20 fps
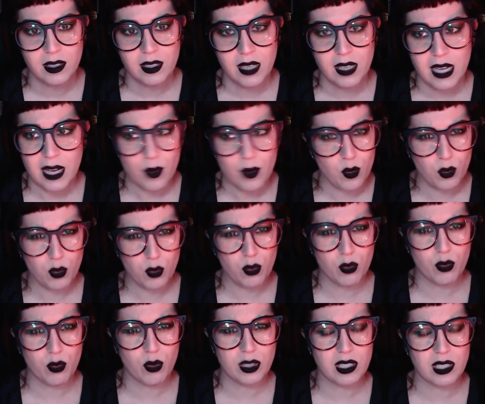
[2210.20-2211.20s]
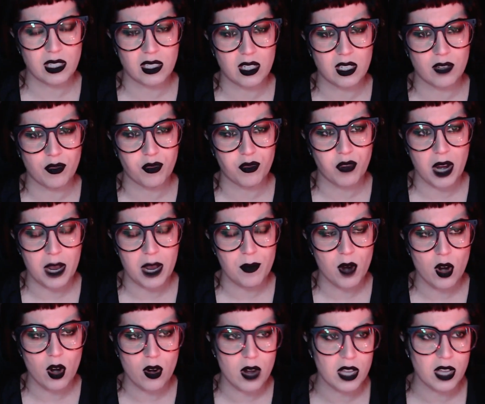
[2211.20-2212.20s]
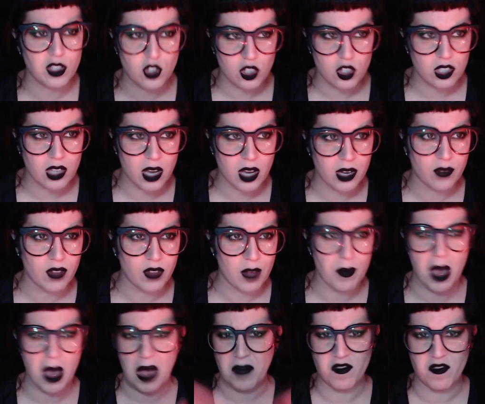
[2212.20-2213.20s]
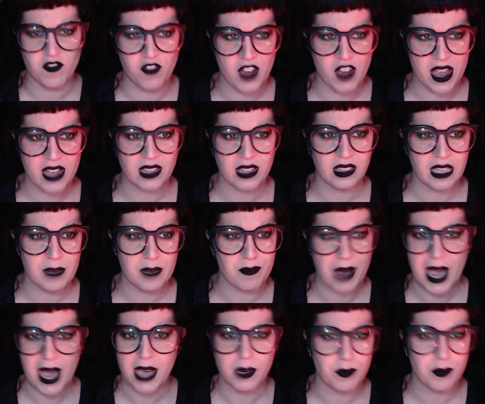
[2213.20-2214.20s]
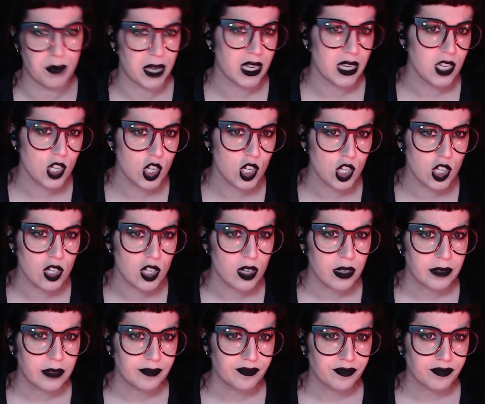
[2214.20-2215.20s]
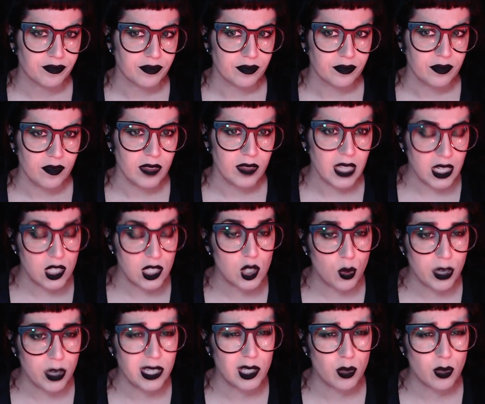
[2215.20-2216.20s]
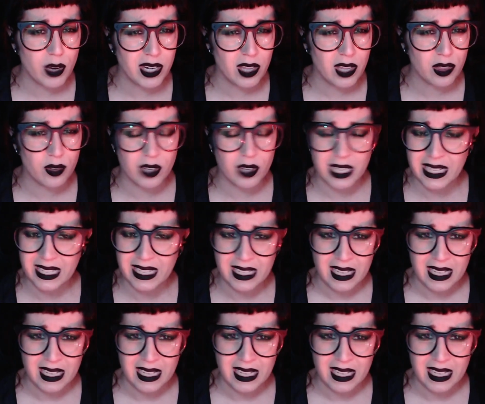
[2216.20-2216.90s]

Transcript: was it to frame her as just kind of a, a vaguely bad bitch in 2023,